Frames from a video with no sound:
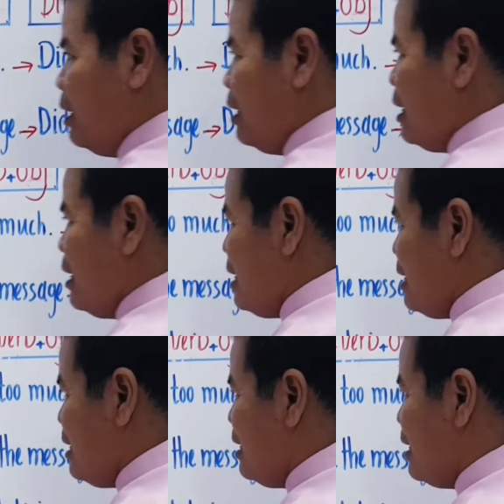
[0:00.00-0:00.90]

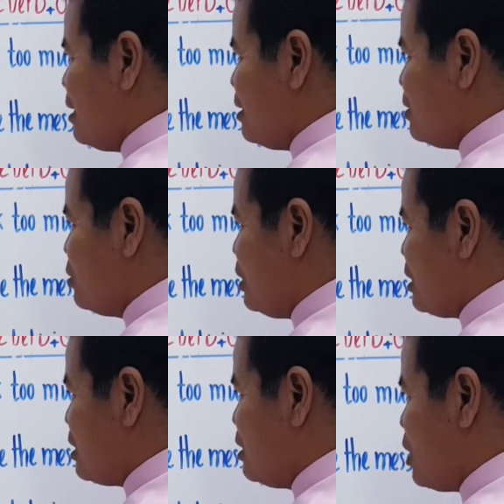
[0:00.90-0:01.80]
He
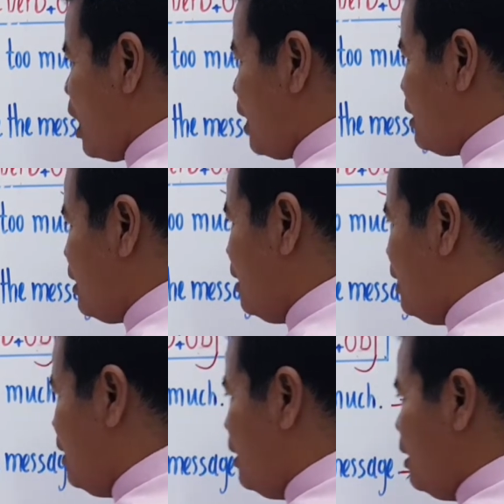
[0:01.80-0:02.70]
did
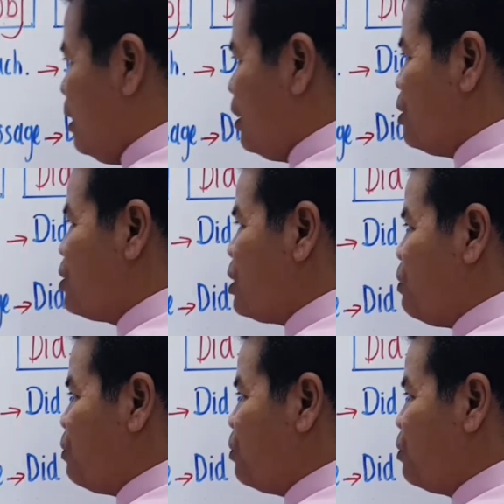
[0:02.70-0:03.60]
not
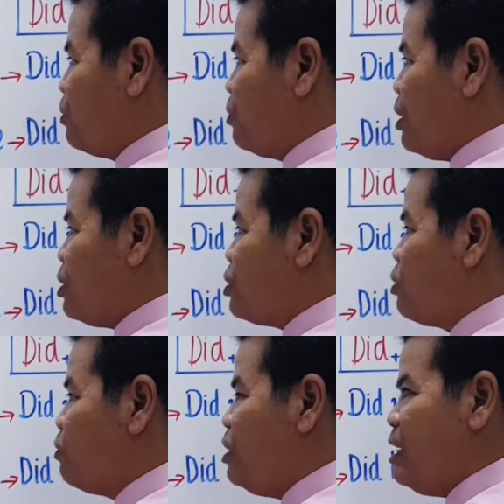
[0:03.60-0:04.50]
receive. There is no
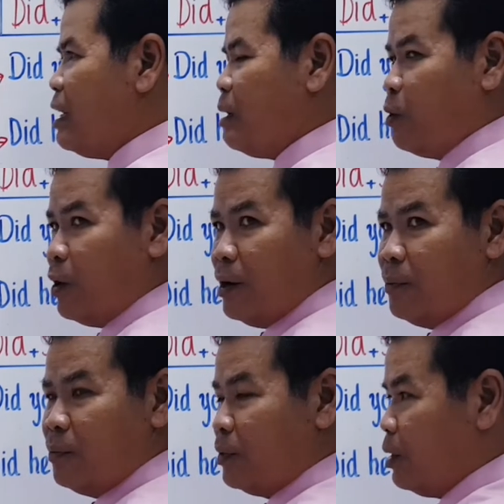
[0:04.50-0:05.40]
D anymore.
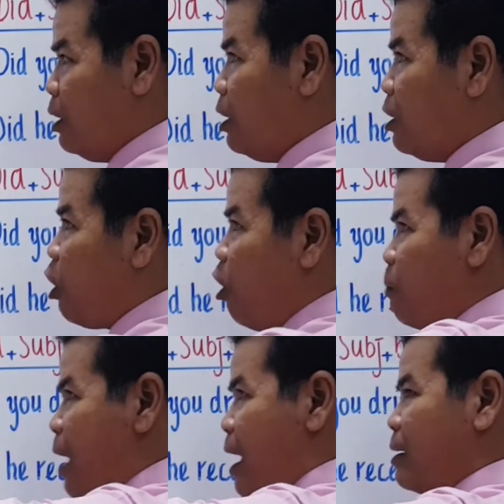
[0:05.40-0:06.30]
Go
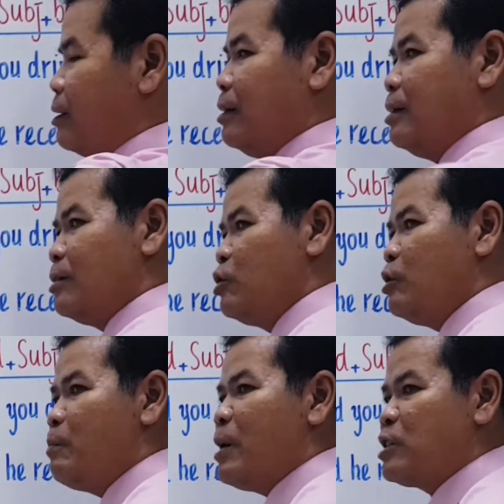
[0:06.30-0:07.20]
back to the
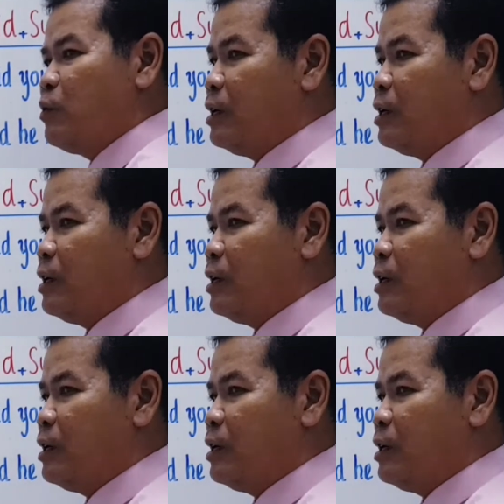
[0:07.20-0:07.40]
base verb.